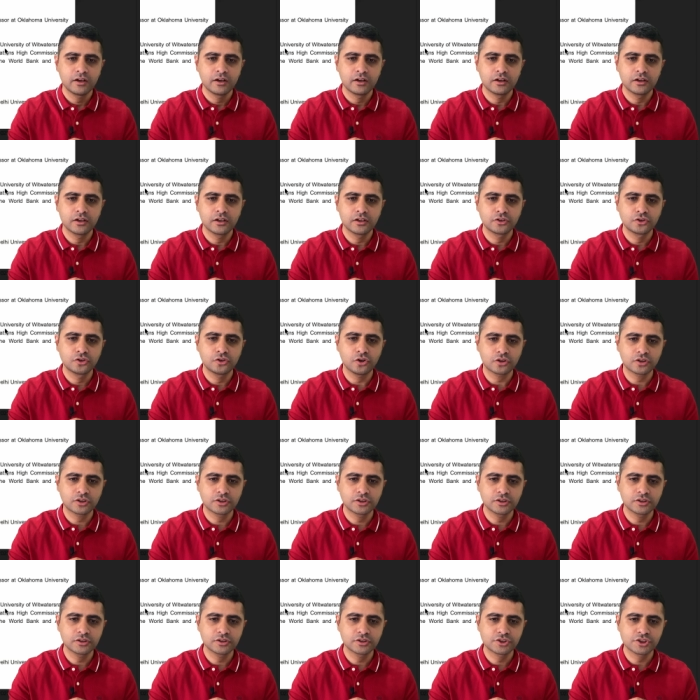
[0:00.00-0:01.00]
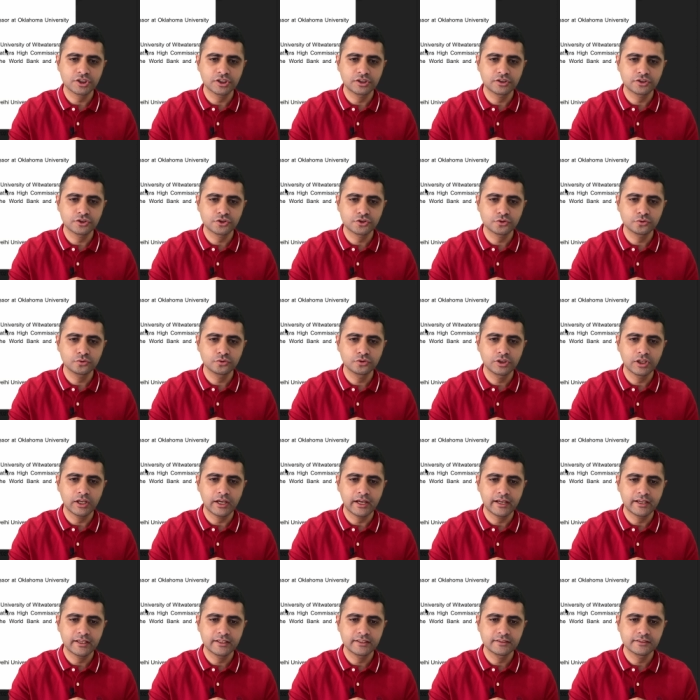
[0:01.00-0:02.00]
Dr. Chandrachud
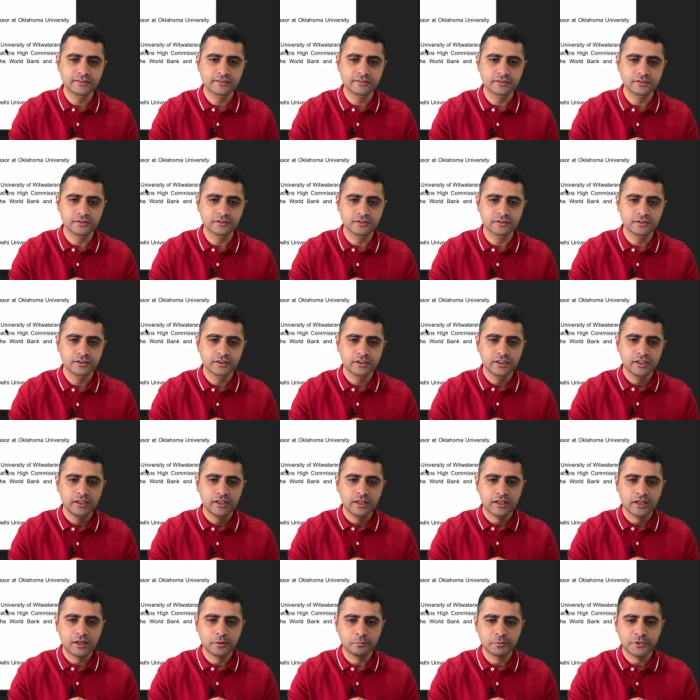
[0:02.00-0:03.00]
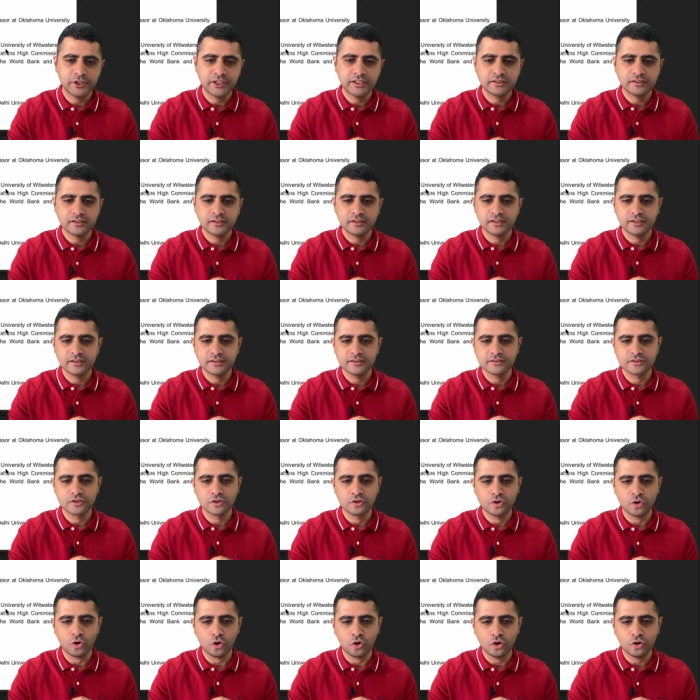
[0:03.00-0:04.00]
has completed his
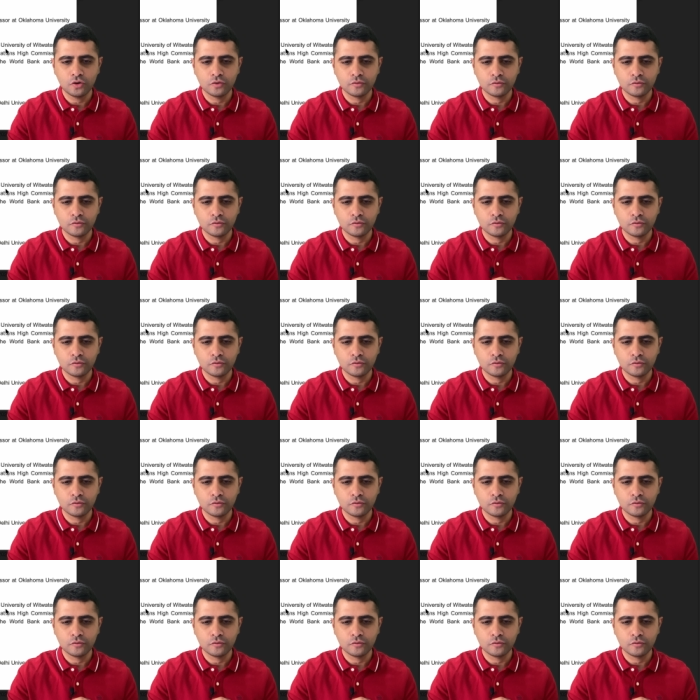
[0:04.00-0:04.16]
law